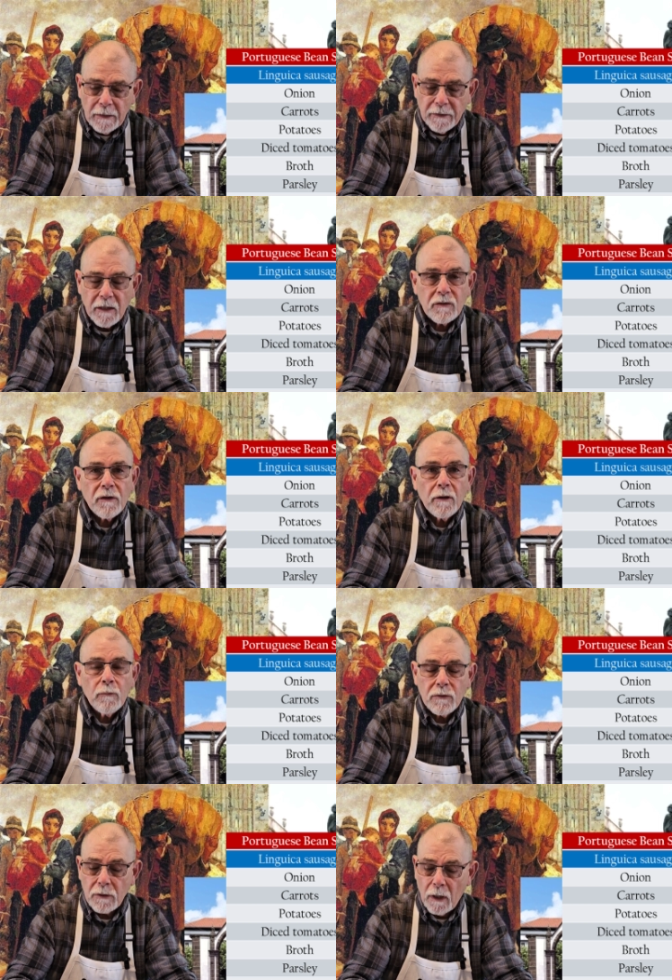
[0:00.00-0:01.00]
The next thing
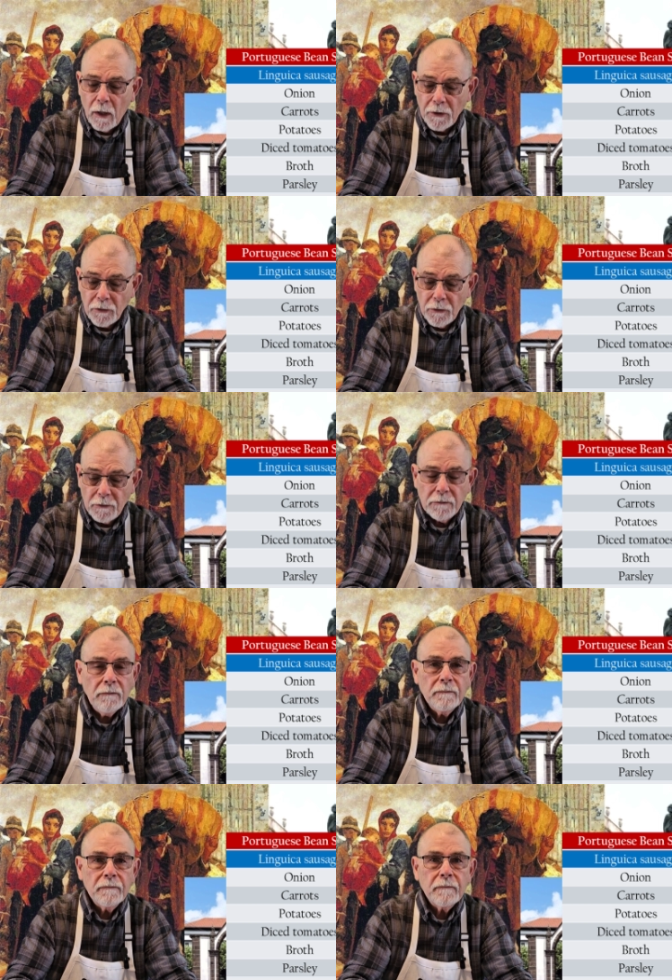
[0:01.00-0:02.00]
was
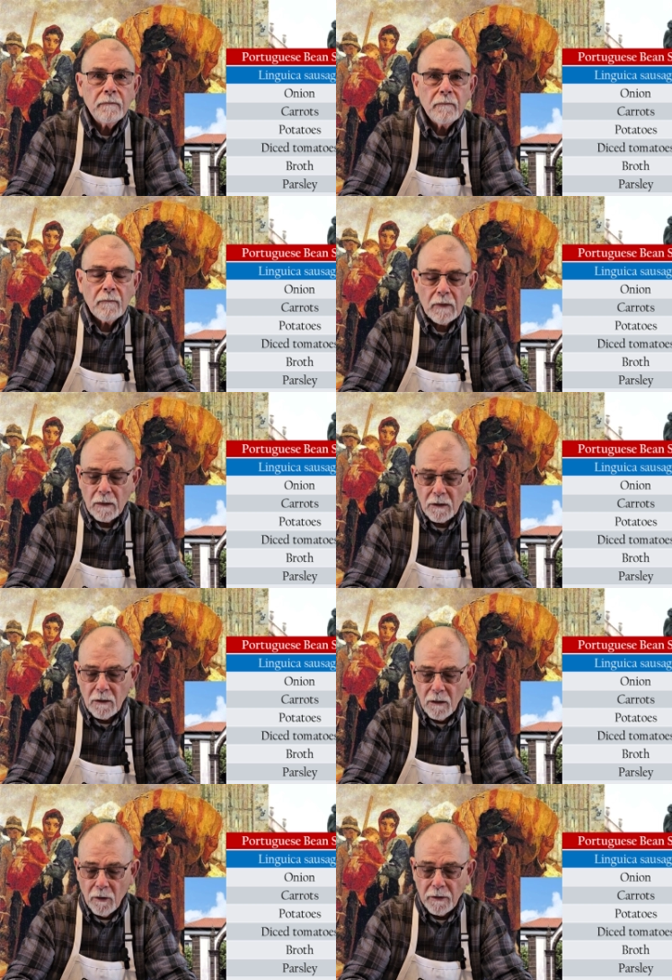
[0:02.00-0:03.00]
onion,
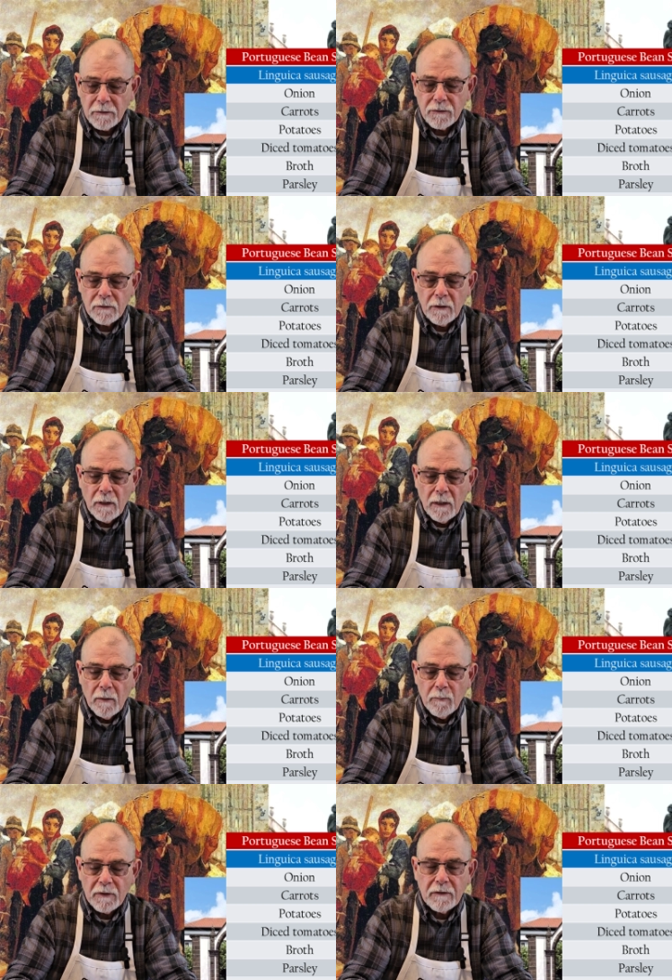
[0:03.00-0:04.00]
carrots,
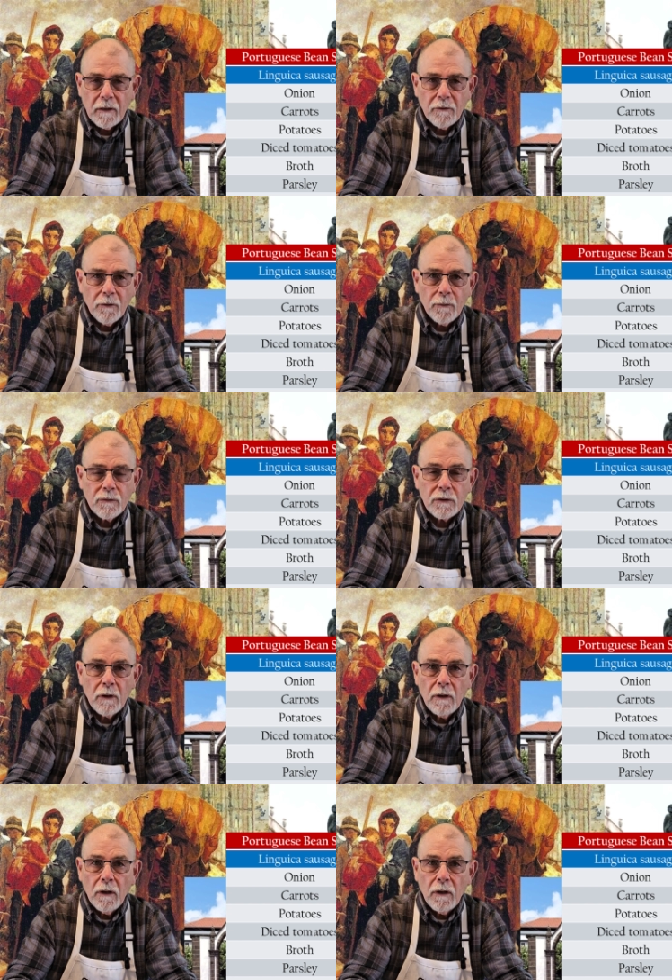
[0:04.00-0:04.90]
potatoes.